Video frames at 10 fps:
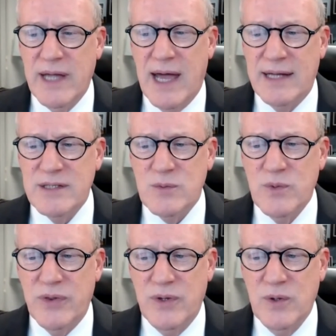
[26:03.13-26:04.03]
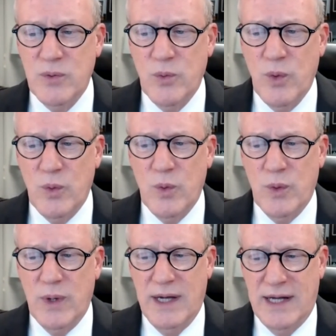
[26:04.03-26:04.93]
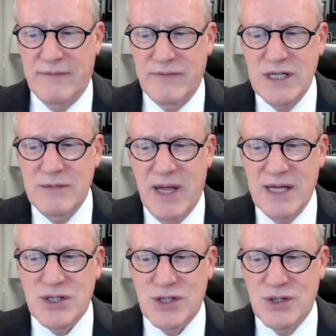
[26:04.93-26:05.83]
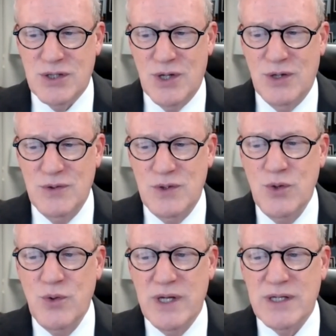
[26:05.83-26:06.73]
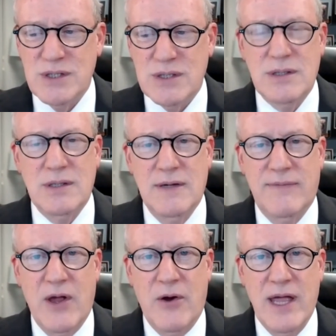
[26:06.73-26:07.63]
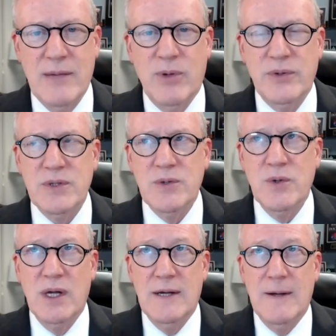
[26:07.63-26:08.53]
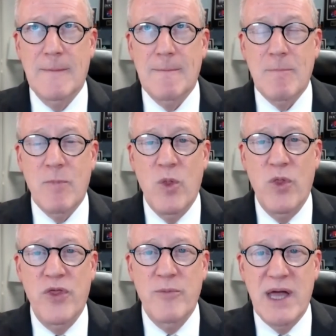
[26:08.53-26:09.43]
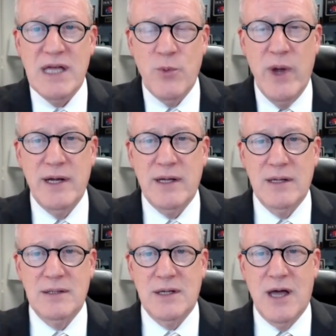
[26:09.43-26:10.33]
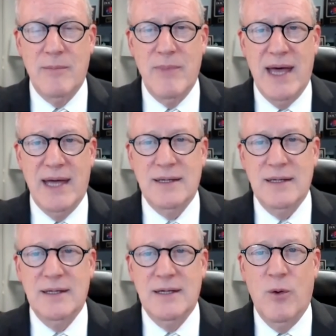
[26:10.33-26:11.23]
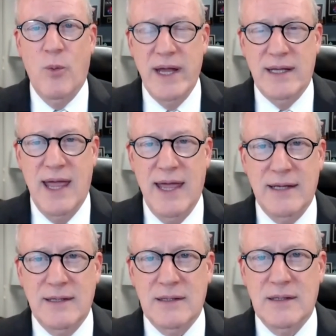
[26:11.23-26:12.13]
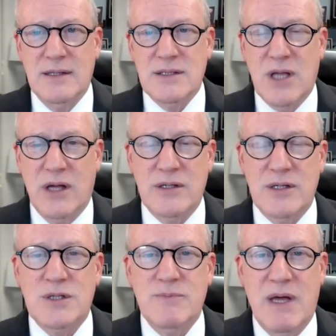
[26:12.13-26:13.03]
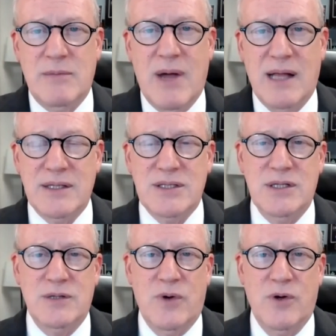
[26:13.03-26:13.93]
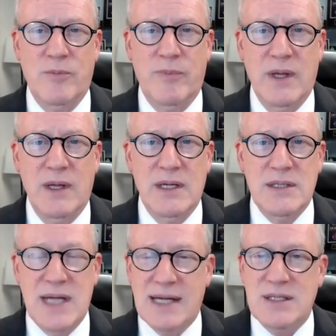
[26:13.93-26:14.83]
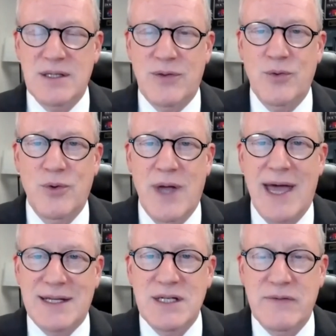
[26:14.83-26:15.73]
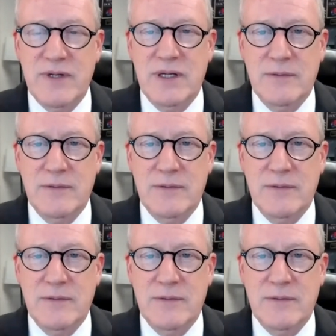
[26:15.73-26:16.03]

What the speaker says: honest with you, and I've seen patients do this if they're able to, the best way to combat weight gain, sluggishness, metabolic syndrome is actually through activity.